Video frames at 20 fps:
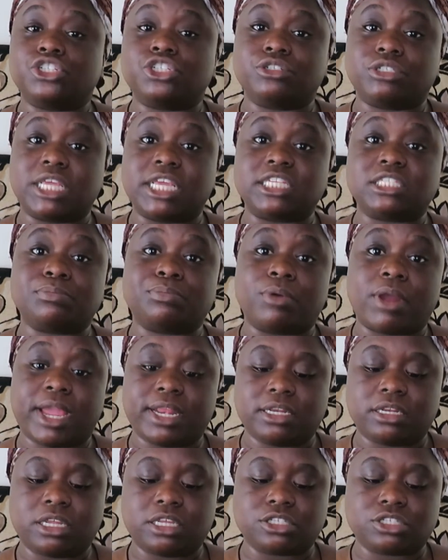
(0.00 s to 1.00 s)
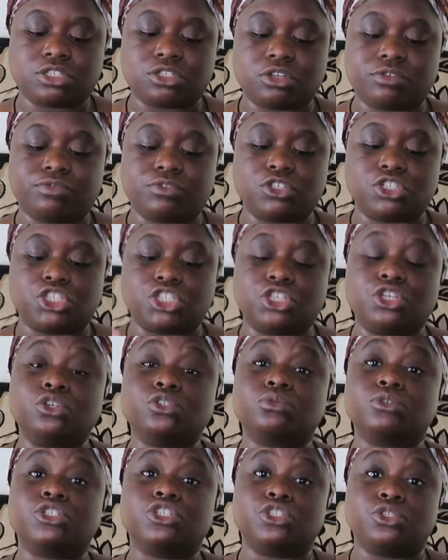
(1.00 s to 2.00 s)
she takes pride in her stuff because she
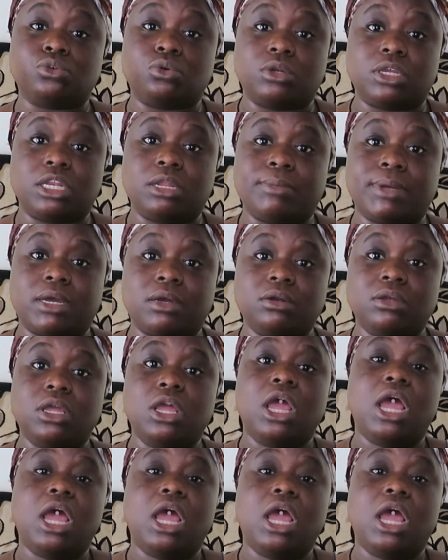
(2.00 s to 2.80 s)
knows what she's talking about.